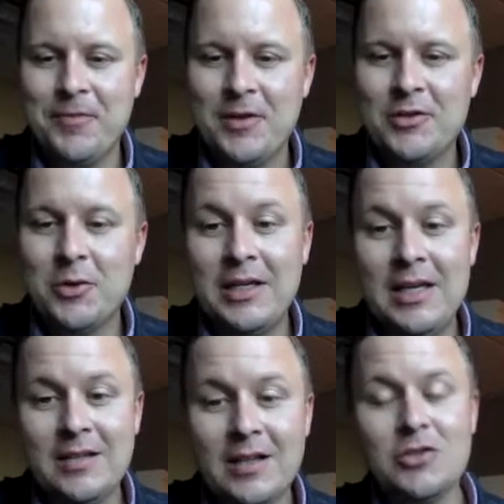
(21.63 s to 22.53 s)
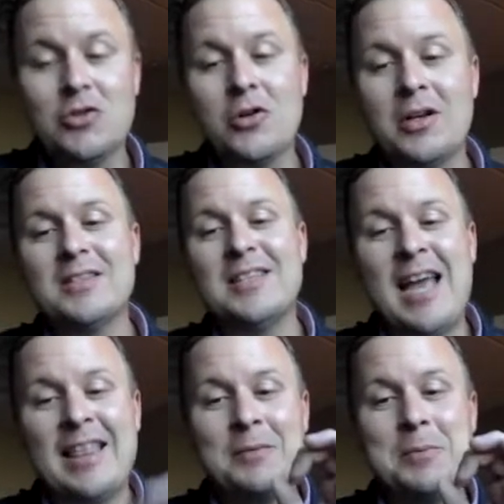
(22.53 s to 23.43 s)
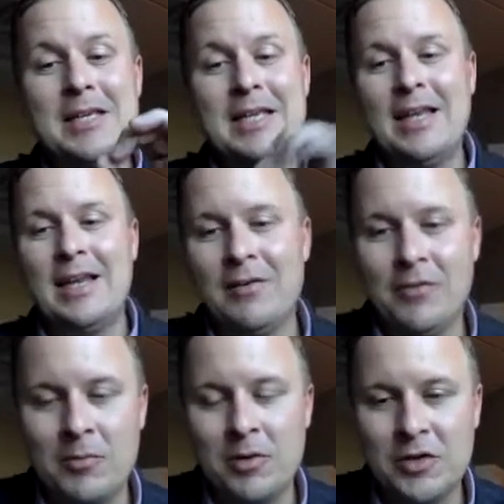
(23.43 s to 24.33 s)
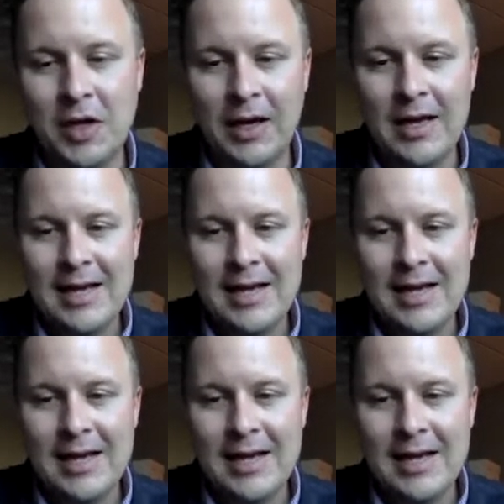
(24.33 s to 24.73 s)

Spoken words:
So, a key signature you're going to see at the beginning of our music.